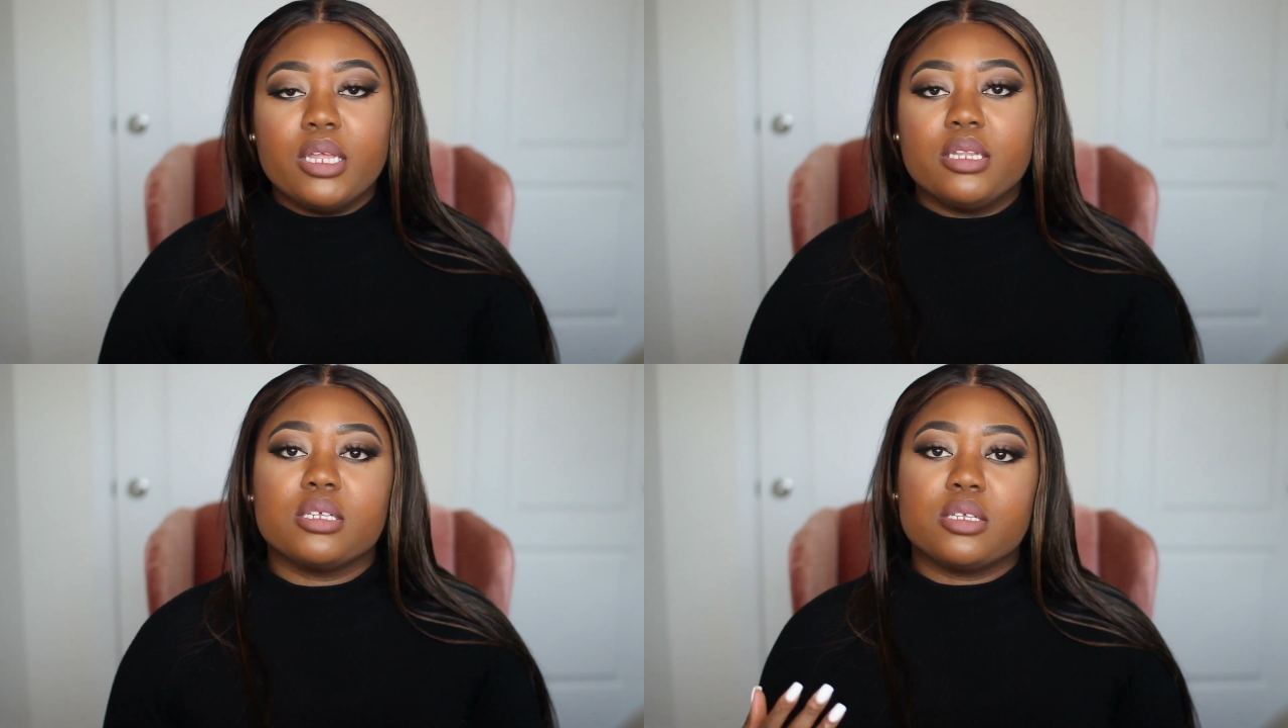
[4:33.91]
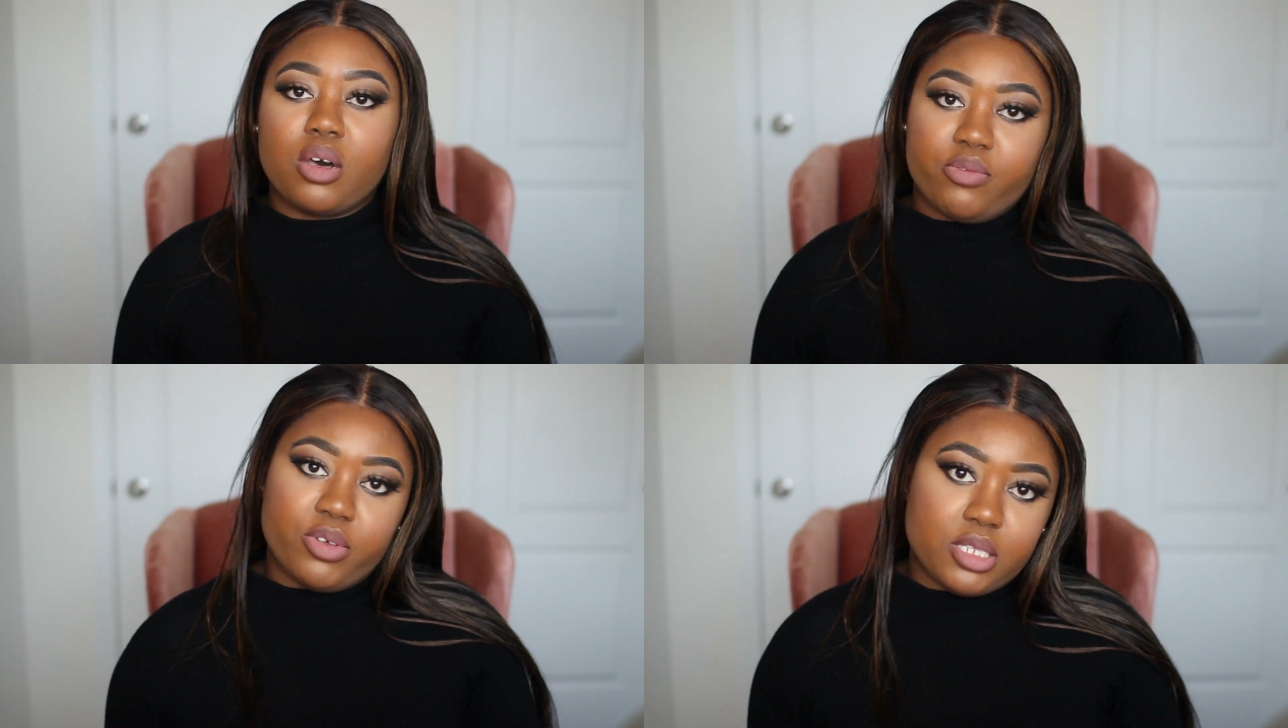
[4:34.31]
This is
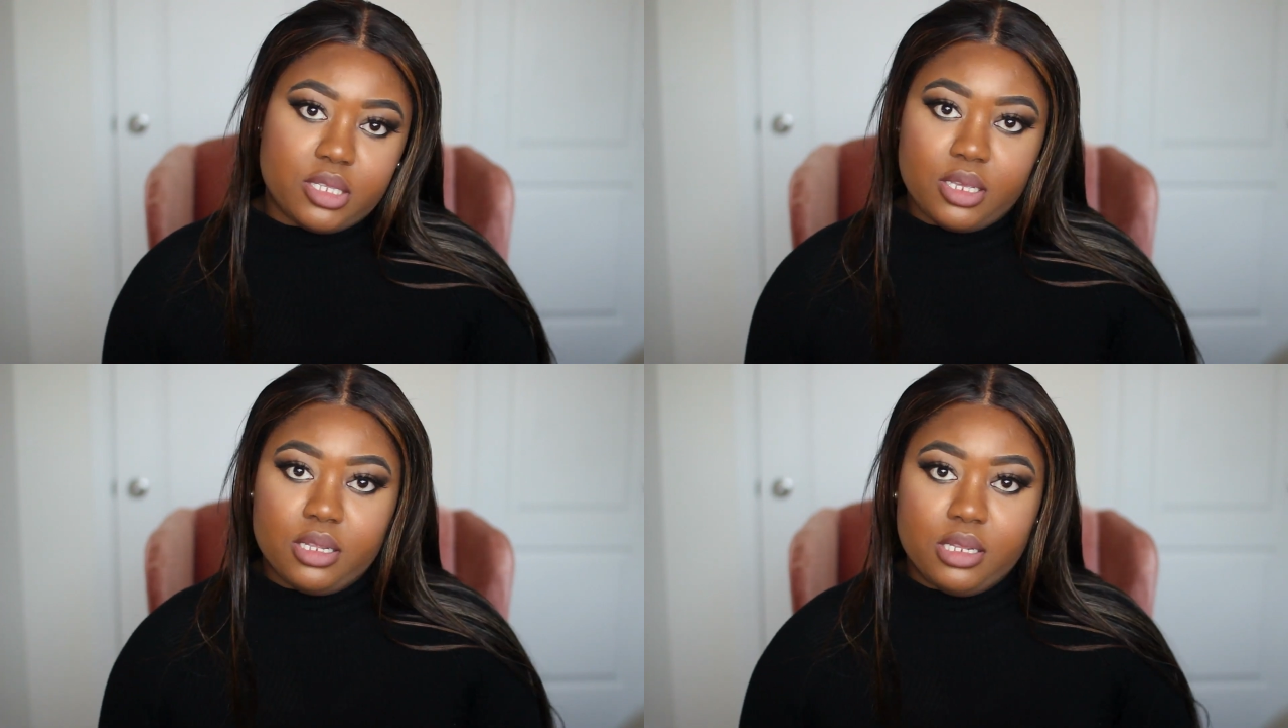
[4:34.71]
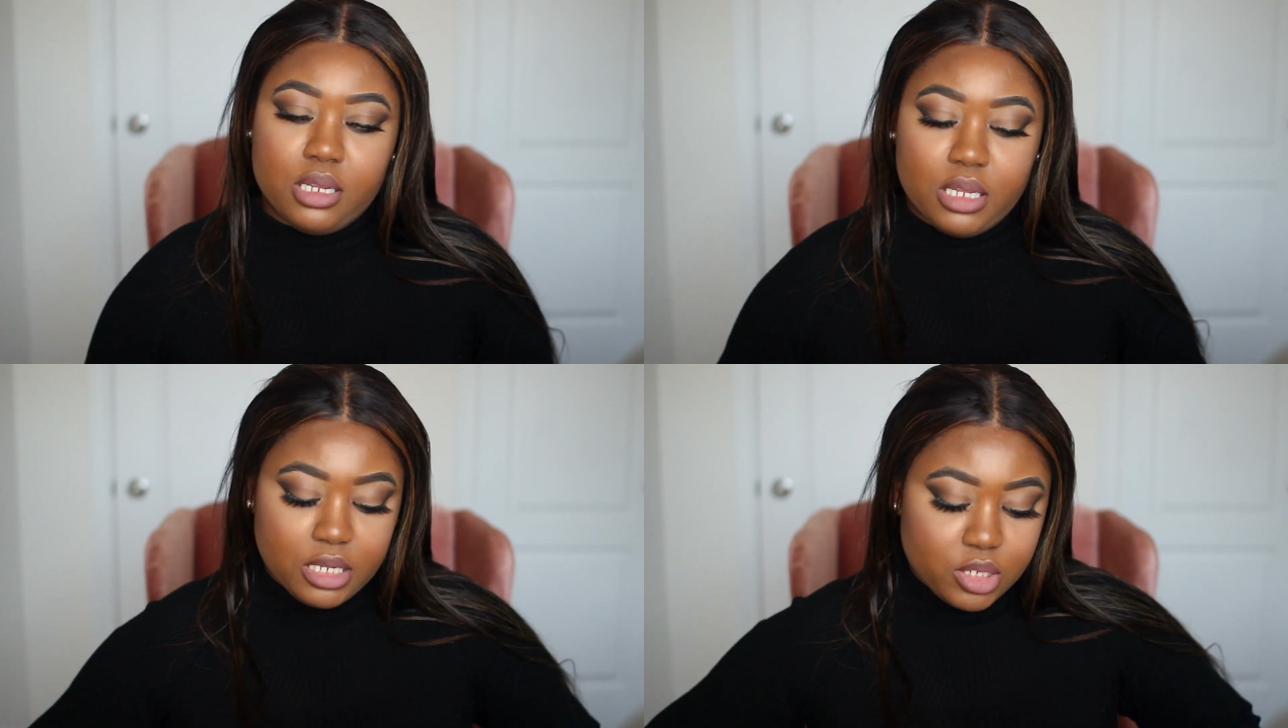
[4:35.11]
obviously
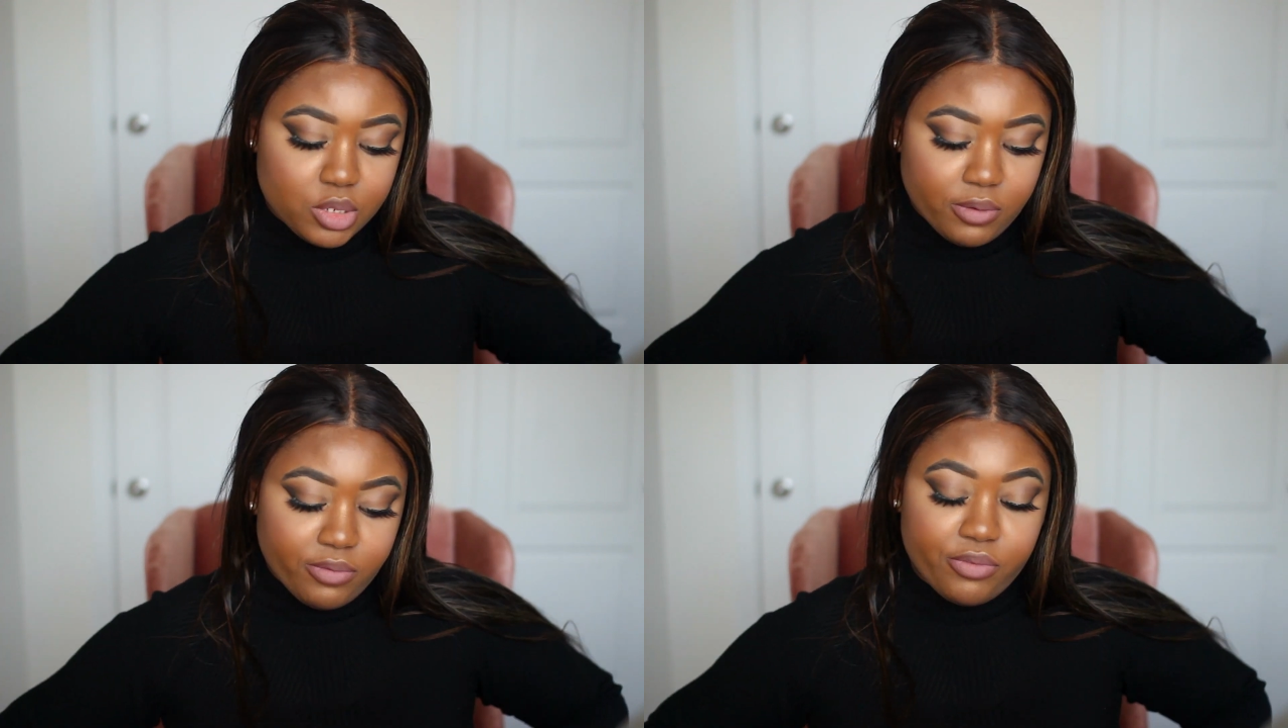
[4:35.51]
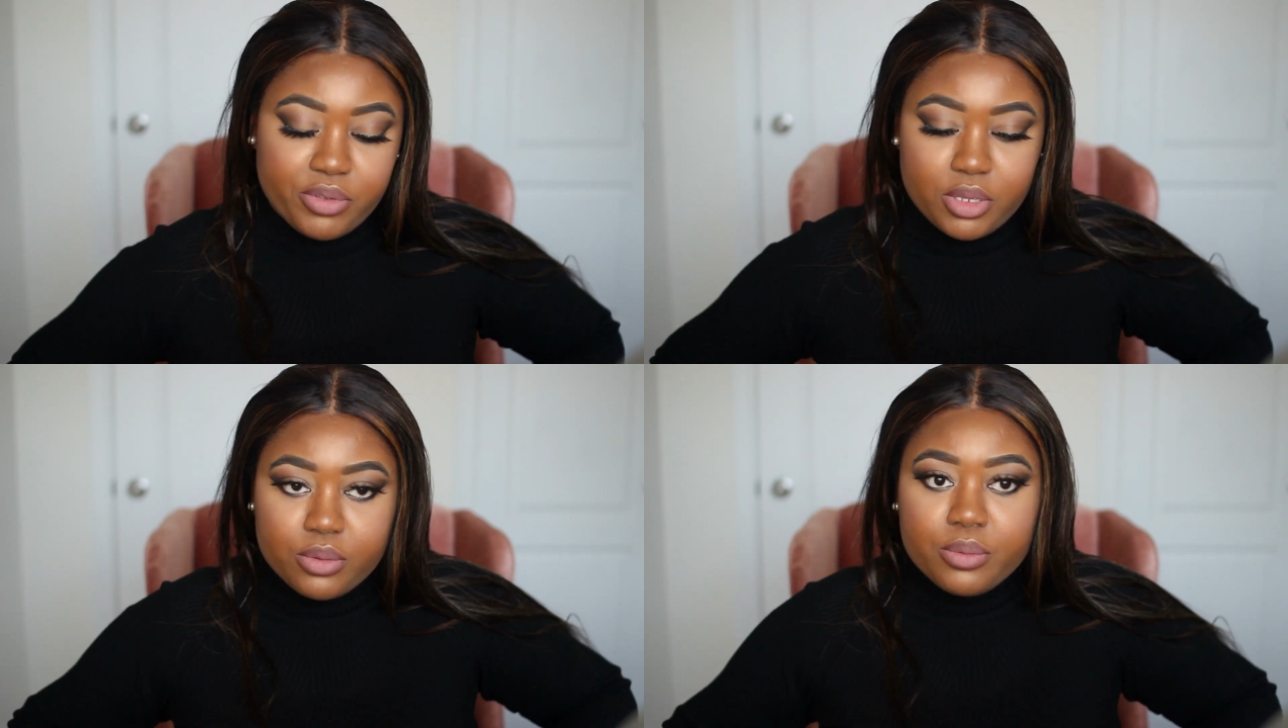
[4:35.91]
an initial
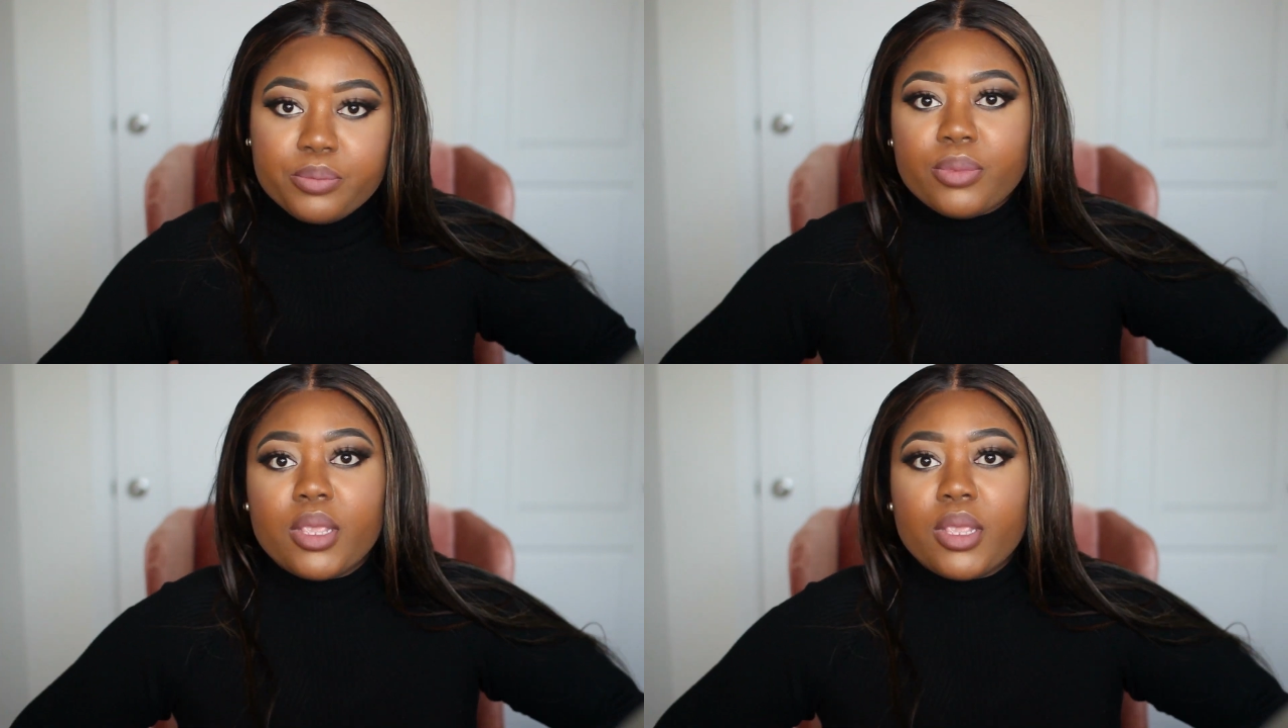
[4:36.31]
review.